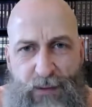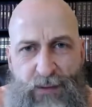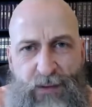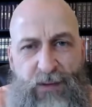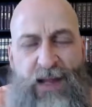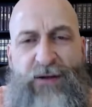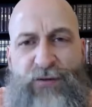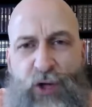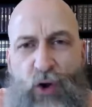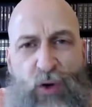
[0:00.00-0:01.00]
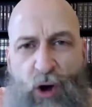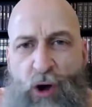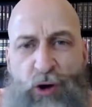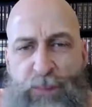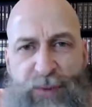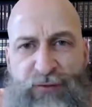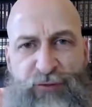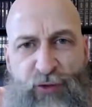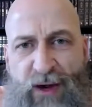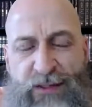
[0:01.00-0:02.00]
Let us no longer be
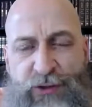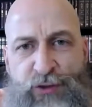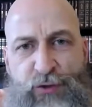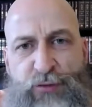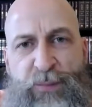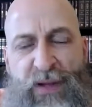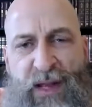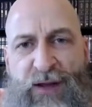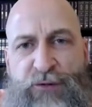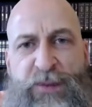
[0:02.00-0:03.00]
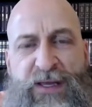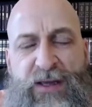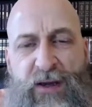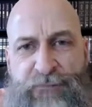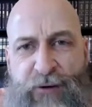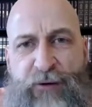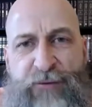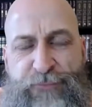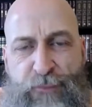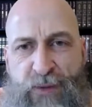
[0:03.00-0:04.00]
strangers, but let us become very
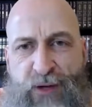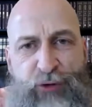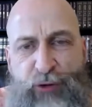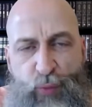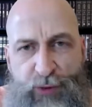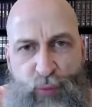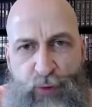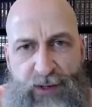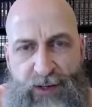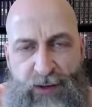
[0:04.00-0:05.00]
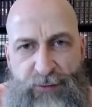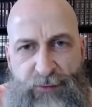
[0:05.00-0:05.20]
familiar with one another,